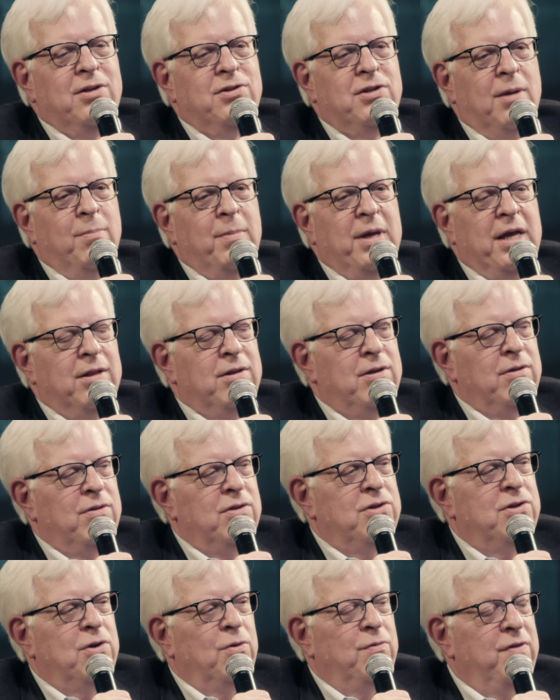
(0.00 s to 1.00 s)
sent me into
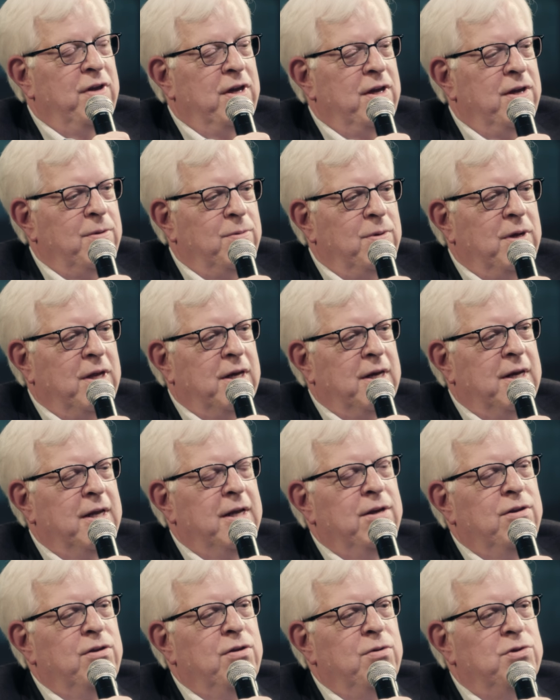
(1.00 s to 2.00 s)
the Soviet
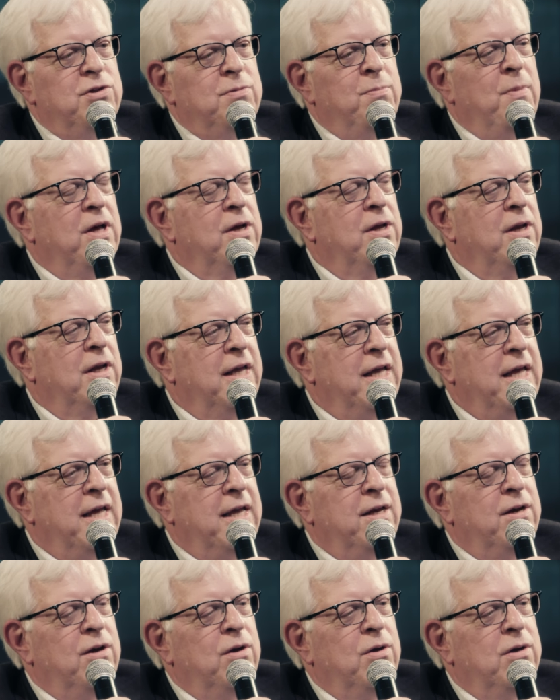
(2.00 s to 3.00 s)
Union to smuggle
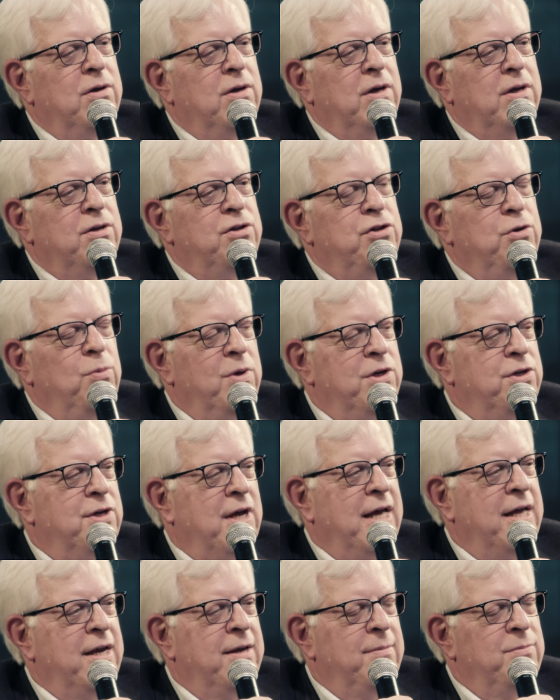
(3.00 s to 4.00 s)
in uh, Jewish
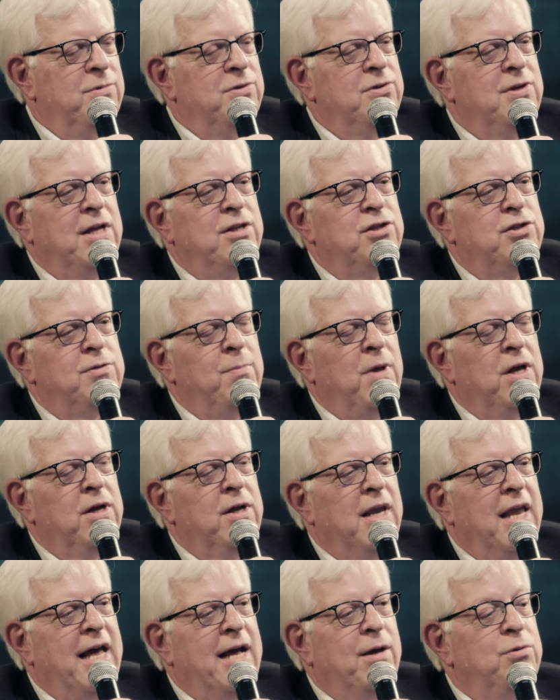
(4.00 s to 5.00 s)
items and
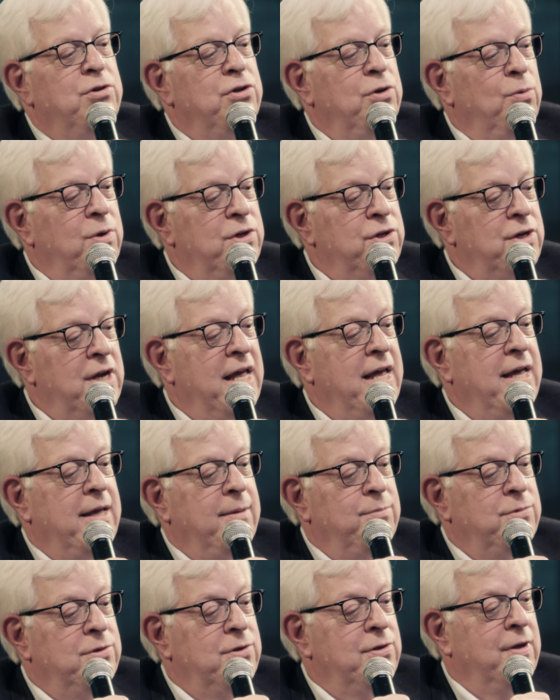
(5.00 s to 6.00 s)
smuggle out Jewish
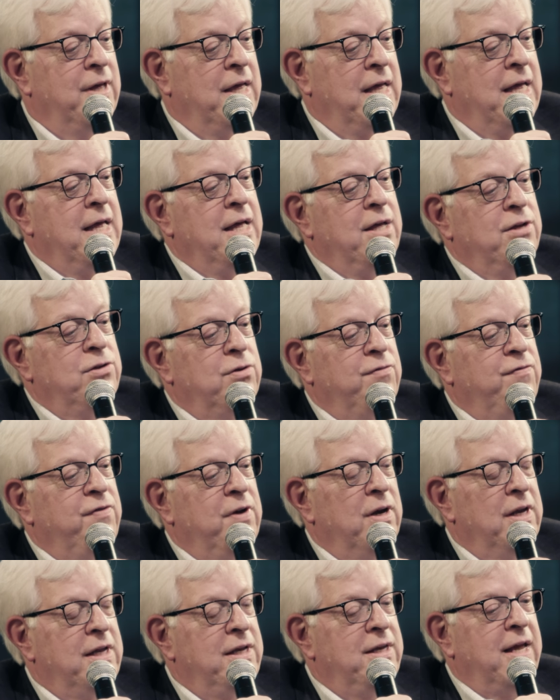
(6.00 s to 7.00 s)
names. So it's
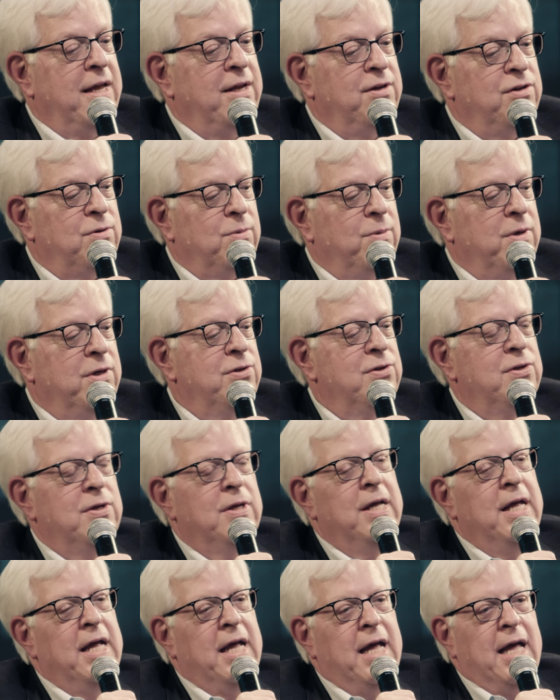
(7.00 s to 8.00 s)
fairly dangerous.
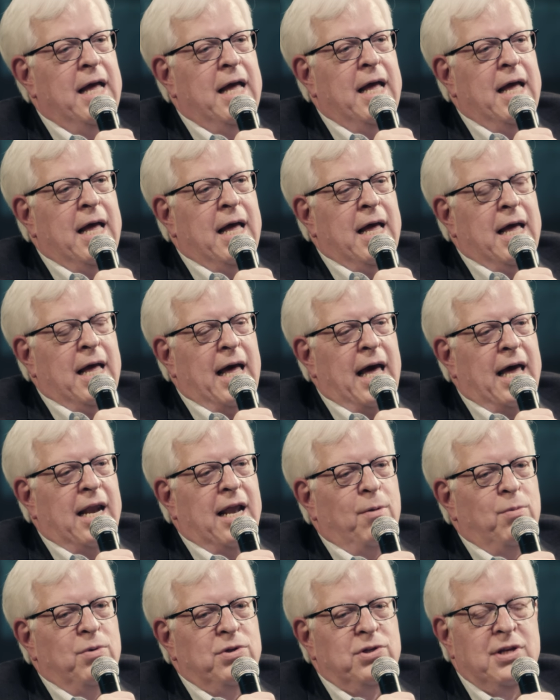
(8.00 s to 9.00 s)

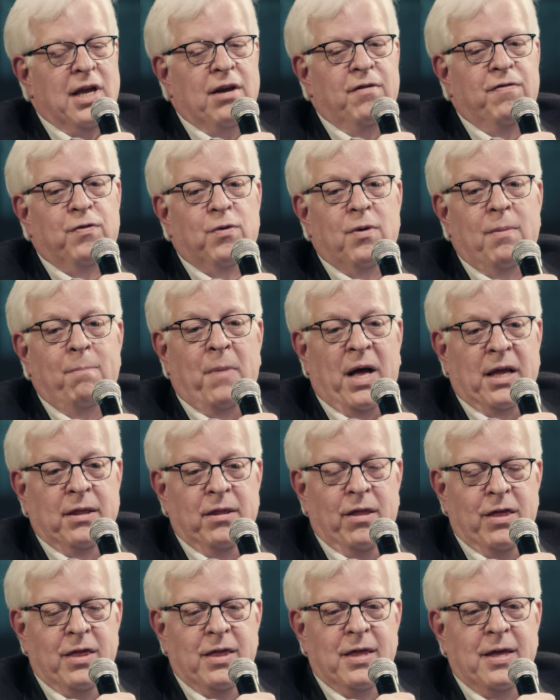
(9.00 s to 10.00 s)
And I was sent for a
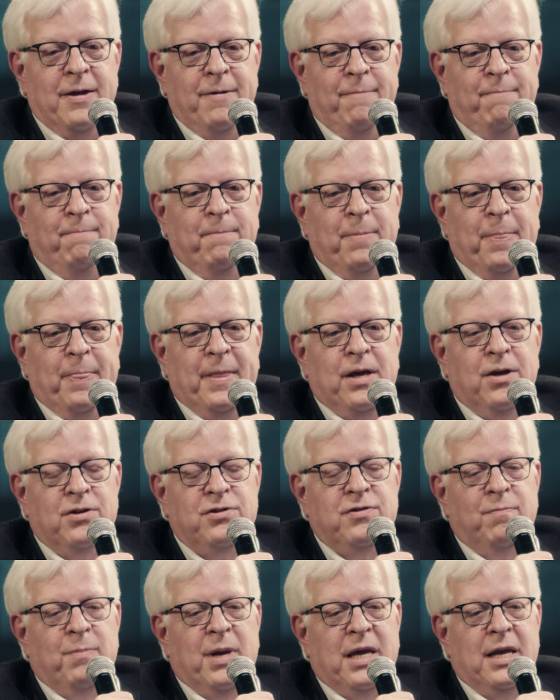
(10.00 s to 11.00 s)
month
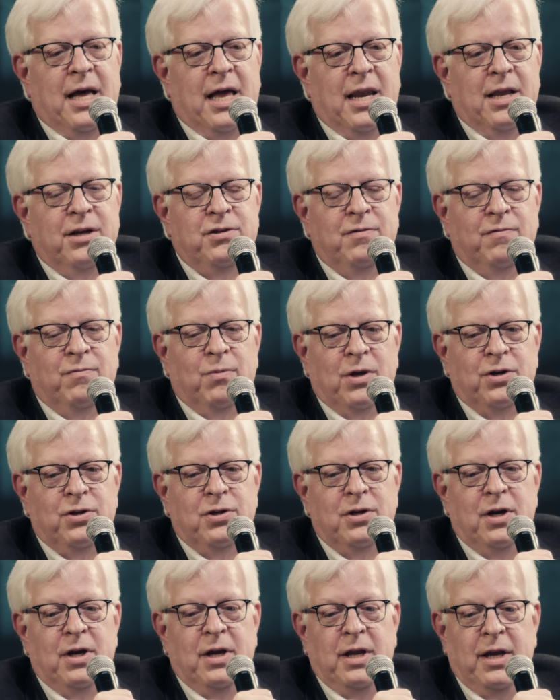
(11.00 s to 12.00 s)
because of my knowledge of
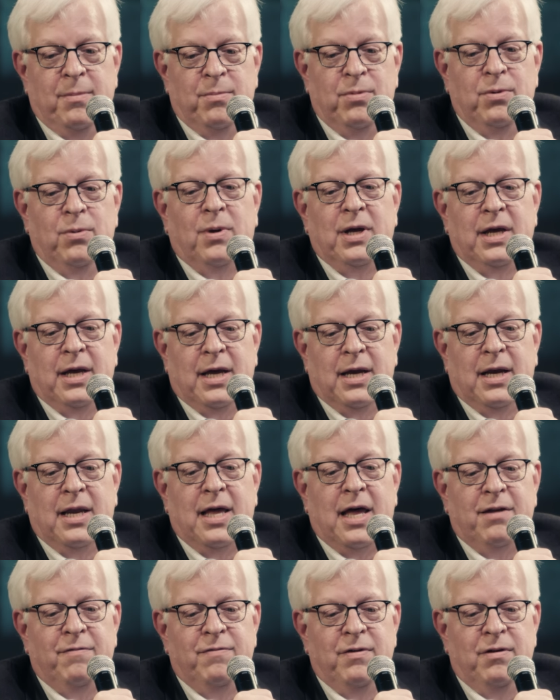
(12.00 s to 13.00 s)
Russian and Hebrew. I got a
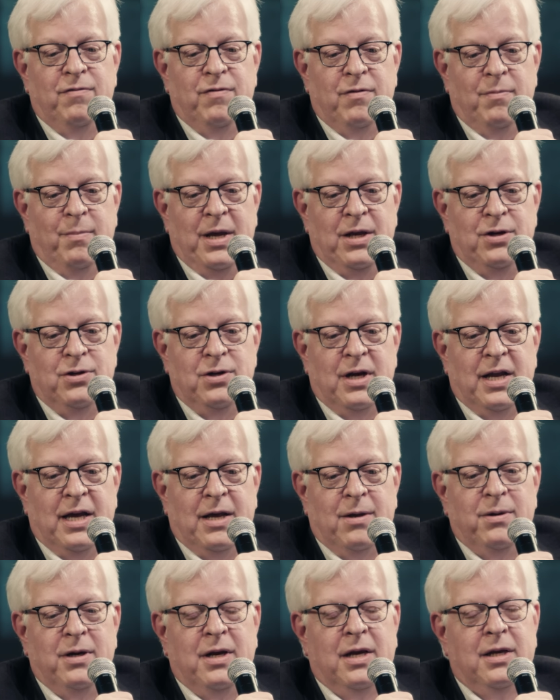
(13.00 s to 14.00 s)
lot of information
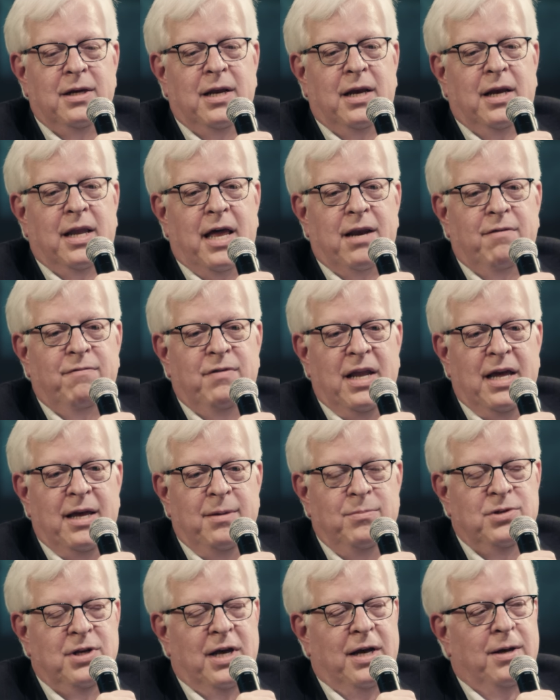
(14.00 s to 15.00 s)
out, a lot of
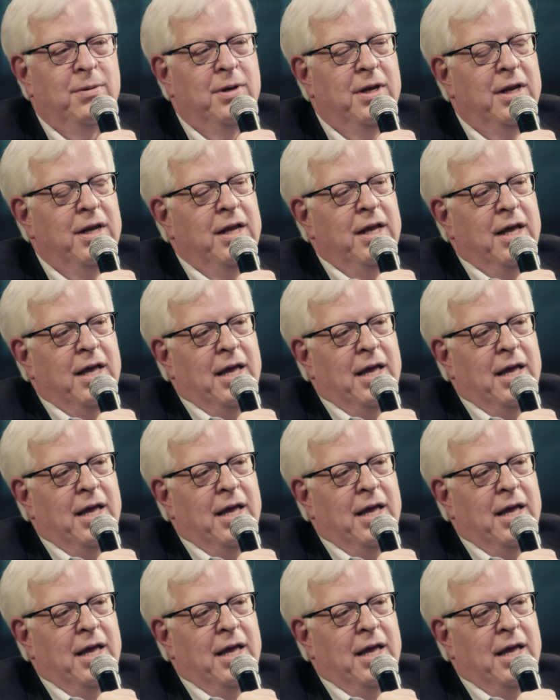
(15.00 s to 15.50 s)
names out.